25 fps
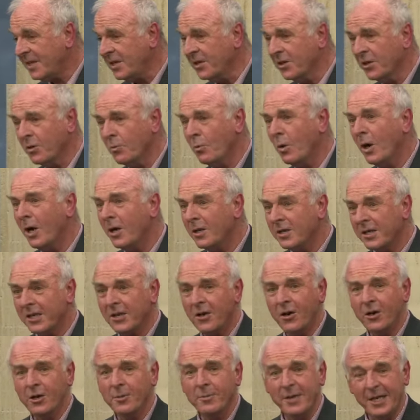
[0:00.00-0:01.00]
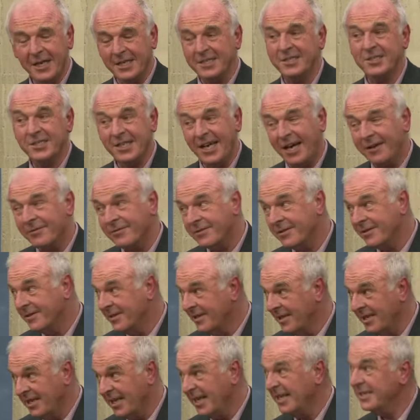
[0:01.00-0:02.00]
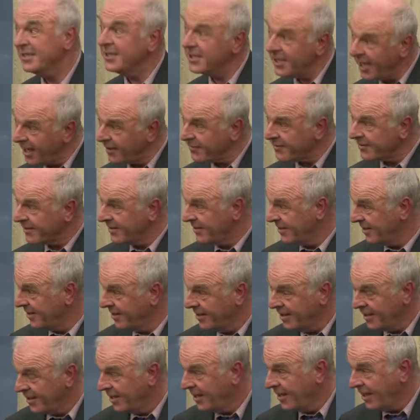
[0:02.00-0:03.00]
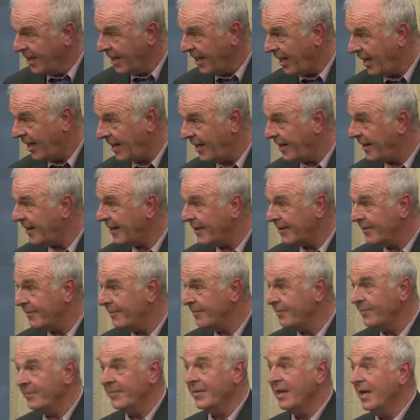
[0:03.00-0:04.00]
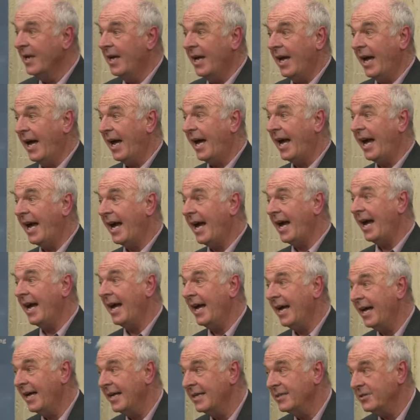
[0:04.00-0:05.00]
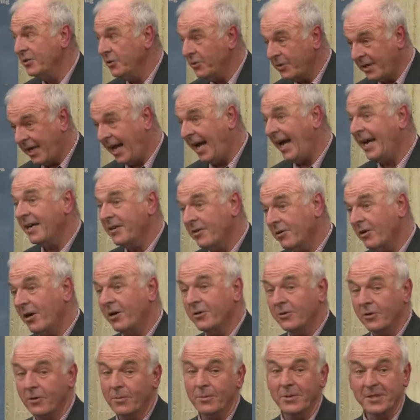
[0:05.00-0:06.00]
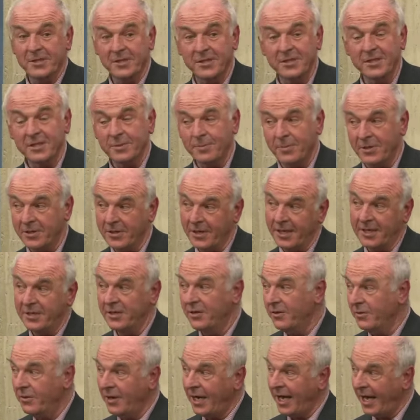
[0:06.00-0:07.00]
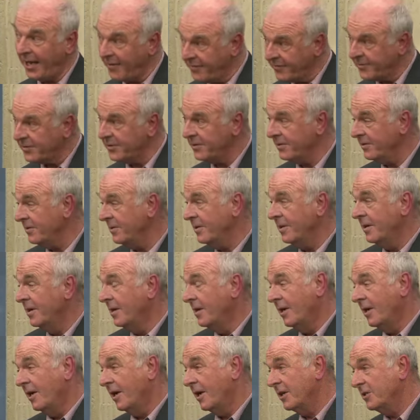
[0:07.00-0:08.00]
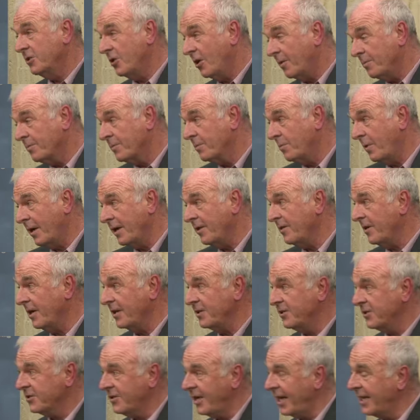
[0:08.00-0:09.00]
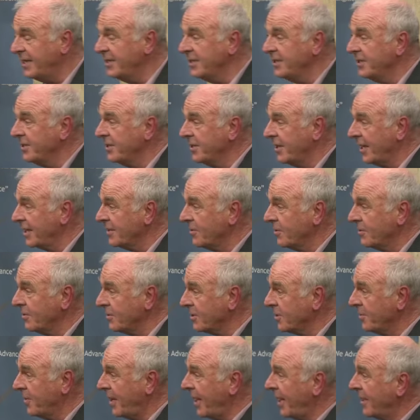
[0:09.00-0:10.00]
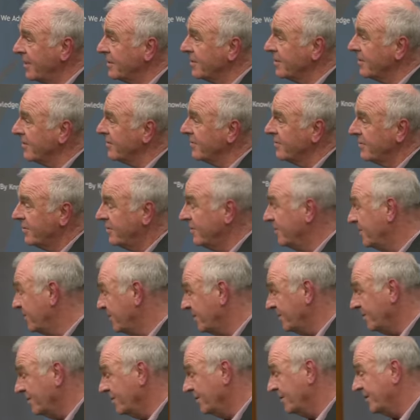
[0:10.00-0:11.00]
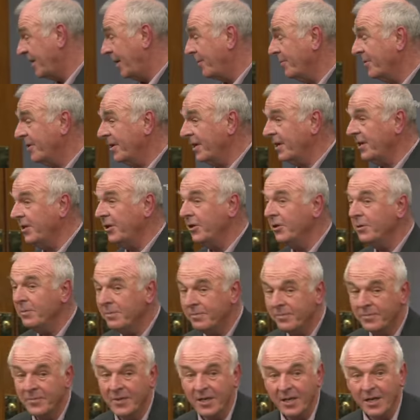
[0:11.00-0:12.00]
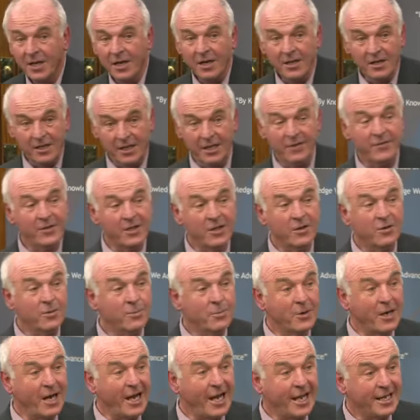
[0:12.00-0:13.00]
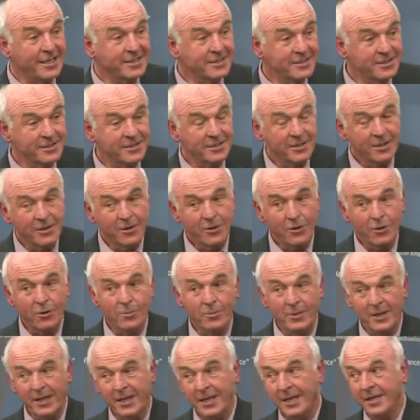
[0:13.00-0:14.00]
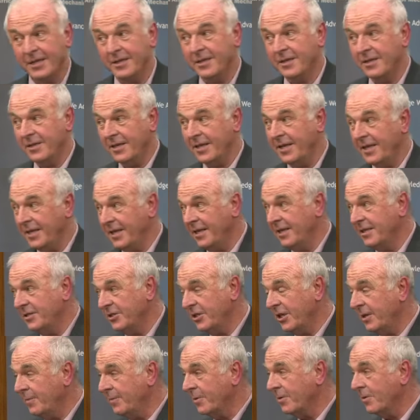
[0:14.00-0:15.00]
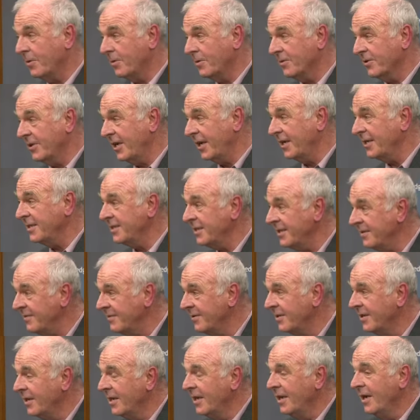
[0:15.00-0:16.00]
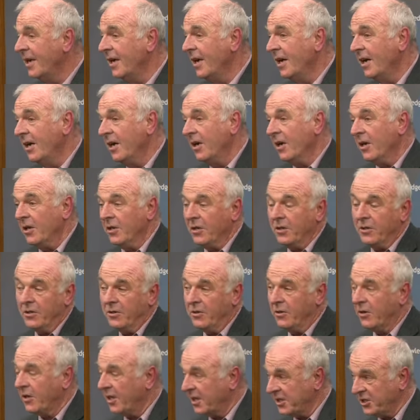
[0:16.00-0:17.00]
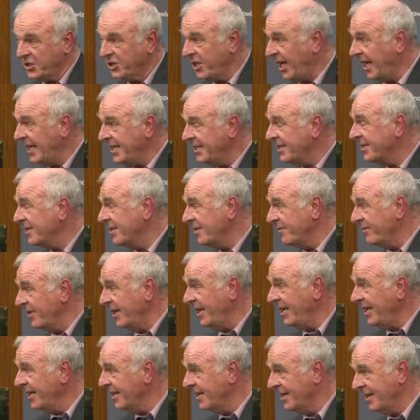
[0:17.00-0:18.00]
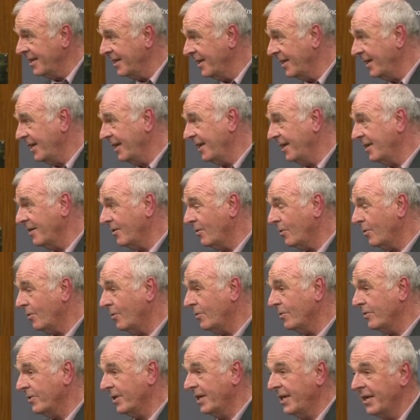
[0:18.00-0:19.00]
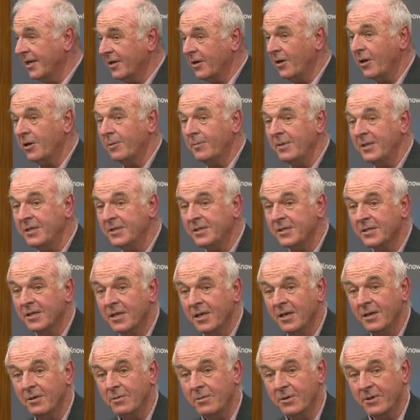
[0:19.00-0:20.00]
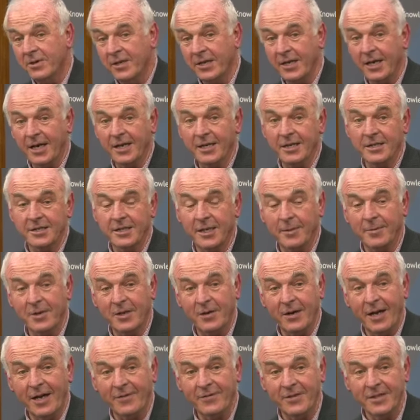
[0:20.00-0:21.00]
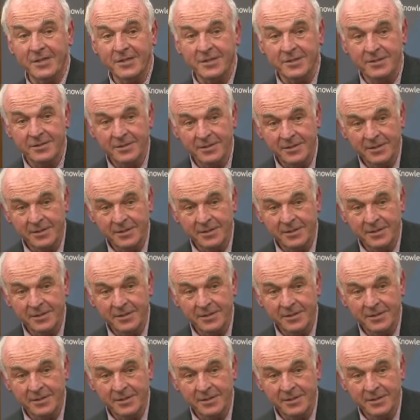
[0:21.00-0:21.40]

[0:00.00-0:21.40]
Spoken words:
The world economy is tough. It's tough. And you can grow your business, but then you have to adopt one of those strategies I talked about of something new, living your brand, or being the cheaper alternative. You've got to chase the V in all the economies with the younger demographics.